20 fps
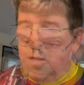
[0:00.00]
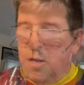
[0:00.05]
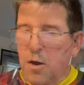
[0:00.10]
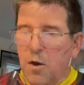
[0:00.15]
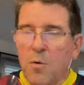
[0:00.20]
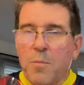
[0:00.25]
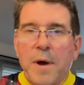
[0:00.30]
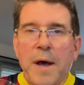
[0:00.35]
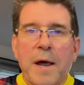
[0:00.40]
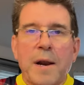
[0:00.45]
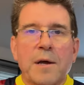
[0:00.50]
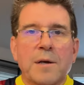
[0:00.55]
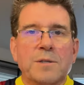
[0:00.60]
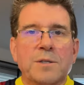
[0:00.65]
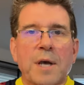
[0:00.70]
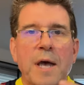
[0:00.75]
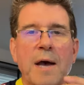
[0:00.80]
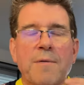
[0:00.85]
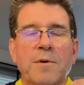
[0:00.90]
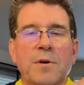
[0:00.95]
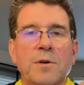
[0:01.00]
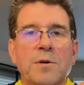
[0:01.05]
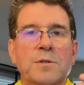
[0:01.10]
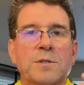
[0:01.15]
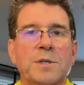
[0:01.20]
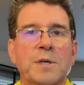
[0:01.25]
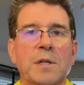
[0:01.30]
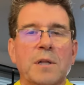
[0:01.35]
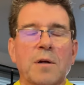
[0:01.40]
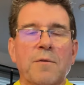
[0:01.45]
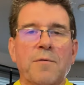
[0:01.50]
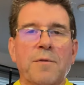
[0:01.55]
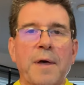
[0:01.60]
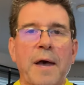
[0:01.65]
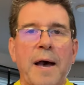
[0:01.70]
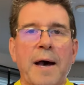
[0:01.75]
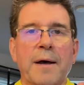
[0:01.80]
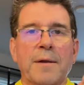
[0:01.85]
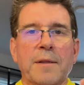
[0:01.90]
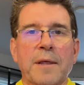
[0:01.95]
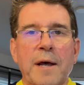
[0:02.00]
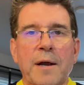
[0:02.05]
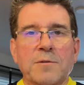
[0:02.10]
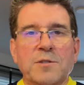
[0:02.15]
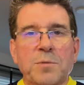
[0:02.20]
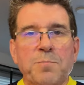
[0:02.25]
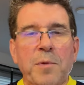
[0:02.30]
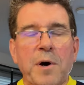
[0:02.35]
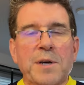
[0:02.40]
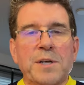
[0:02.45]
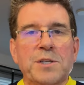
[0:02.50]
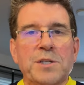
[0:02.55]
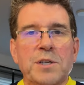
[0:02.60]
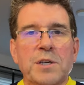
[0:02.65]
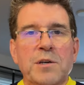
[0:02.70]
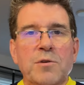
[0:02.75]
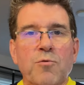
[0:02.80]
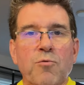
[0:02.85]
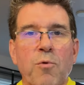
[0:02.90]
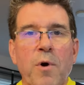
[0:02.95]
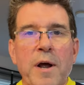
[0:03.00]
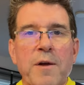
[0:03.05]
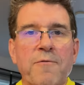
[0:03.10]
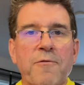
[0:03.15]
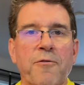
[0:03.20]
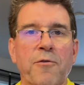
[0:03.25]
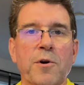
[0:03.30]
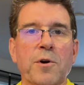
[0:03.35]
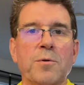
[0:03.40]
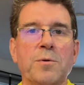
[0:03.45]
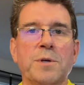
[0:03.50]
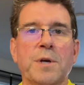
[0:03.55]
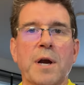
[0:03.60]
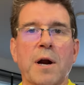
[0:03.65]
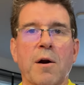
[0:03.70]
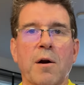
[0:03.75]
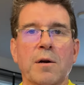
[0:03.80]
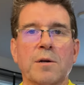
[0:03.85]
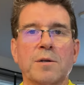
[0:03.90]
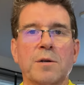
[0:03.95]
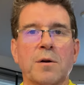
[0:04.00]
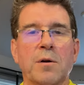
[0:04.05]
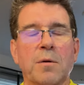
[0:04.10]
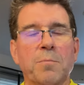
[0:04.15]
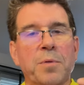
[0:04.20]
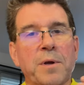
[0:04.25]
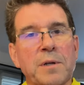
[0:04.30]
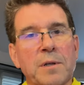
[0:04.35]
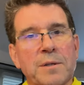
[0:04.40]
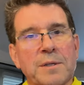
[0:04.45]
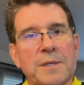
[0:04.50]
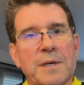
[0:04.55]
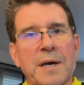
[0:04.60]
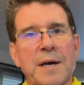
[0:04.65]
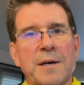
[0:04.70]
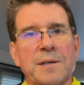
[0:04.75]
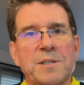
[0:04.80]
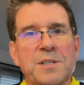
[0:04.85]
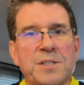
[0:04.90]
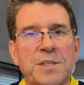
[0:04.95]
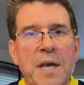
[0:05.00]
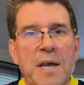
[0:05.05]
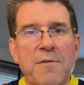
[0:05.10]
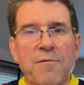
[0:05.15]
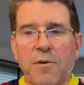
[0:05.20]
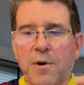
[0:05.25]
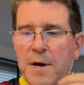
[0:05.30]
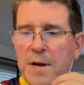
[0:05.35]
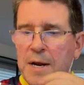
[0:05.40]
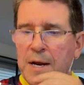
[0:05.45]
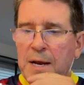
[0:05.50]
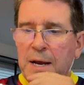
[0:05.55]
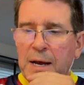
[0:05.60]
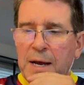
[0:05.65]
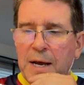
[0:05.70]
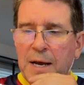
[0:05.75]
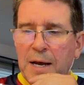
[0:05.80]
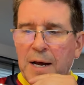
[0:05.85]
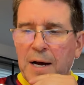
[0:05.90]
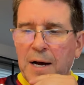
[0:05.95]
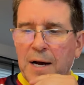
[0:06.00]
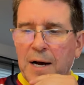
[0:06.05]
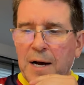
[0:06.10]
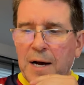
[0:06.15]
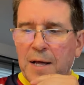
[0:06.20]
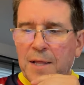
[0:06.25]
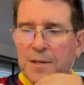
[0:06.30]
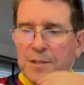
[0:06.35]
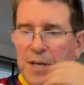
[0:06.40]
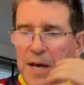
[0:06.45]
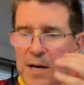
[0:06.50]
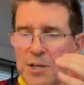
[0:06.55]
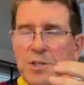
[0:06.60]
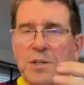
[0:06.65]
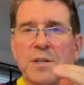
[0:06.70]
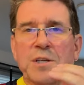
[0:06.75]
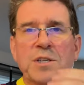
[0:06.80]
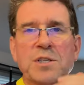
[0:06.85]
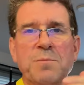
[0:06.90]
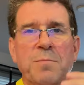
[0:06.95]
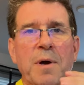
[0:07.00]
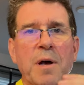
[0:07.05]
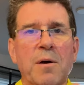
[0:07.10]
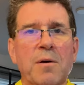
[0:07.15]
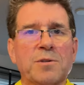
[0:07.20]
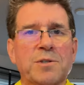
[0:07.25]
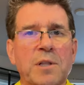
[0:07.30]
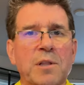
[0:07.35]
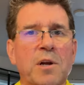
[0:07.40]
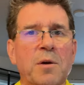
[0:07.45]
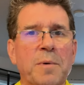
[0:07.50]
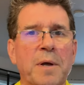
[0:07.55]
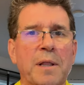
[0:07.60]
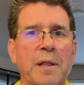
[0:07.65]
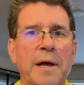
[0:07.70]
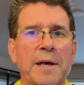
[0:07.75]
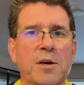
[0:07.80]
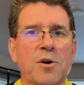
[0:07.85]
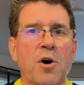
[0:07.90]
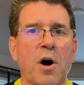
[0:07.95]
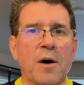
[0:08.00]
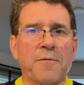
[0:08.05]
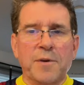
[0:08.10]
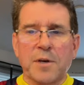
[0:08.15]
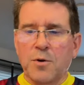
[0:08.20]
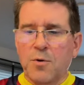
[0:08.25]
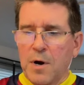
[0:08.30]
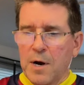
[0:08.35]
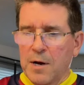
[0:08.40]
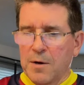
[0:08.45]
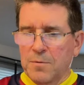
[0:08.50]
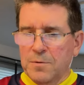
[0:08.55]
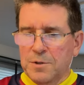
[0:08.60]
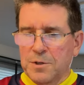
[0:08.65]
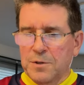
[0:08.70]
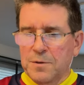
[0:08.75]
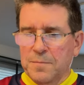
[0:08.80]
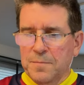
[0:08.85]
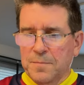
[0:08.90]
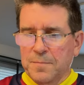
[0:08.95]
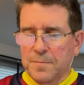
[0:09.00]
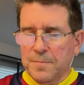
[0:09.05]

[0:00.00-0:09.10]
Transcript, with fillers: Aromatics have a good deal of that, that spicy red fruit character, a bit uh, savory. Uh, this actually smells a little bit like coffee grounds.